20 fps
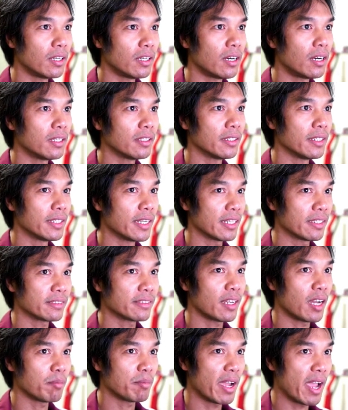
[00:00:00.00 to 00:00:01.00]
on
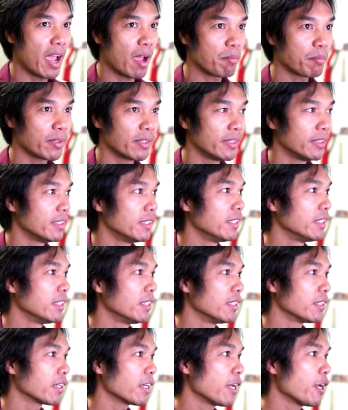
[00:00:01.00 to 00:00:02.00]
desktop app.
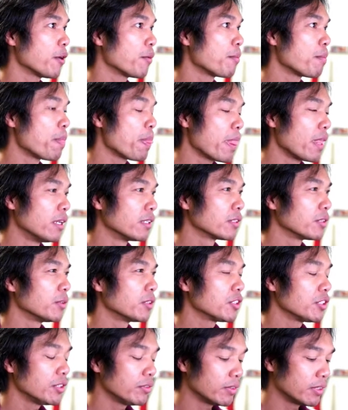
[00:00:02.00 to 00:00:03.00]
Okay? So
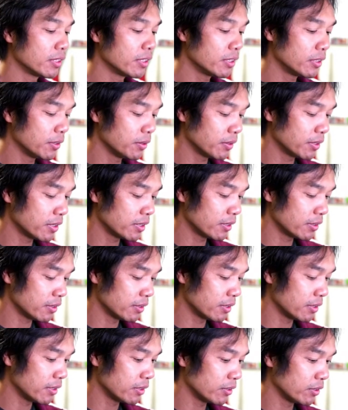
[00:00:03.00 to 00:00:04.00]
what you'd want to do here
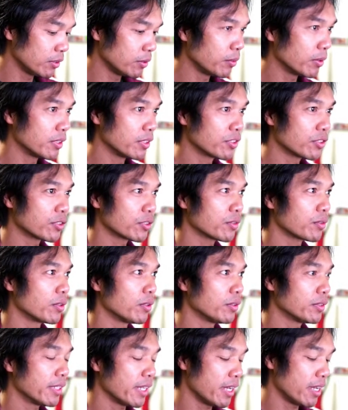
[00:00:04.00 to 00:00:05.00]
is you want to
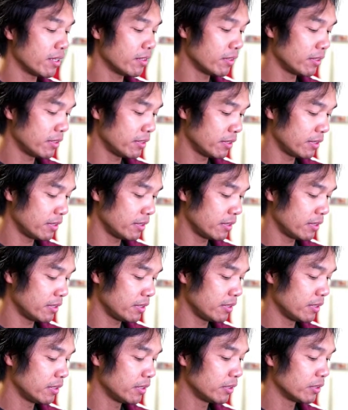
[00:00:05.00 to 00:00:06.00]
scroll down
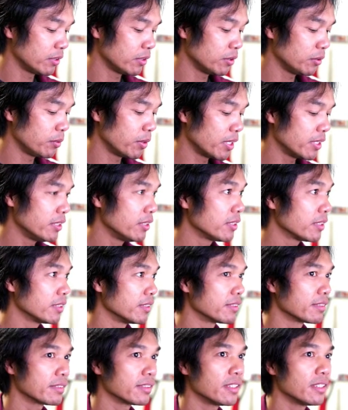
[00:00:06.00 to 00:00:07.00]
to where you
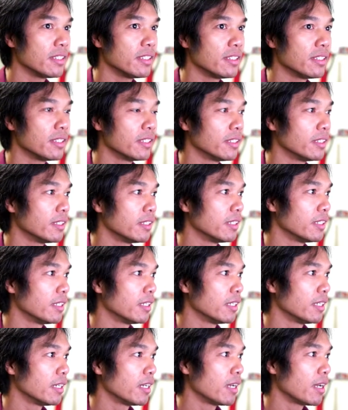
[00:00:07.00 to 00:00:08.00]
can see
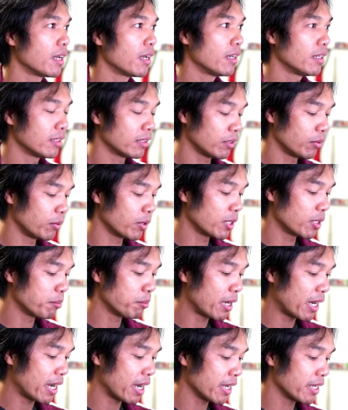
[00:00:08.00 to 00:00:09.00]
the
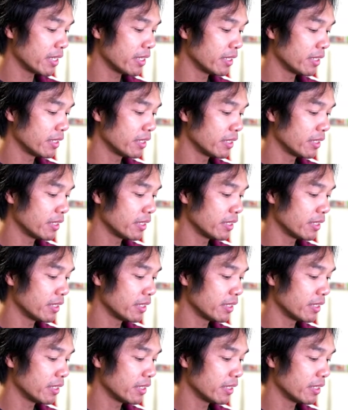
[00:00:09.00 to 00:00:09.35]
word buy.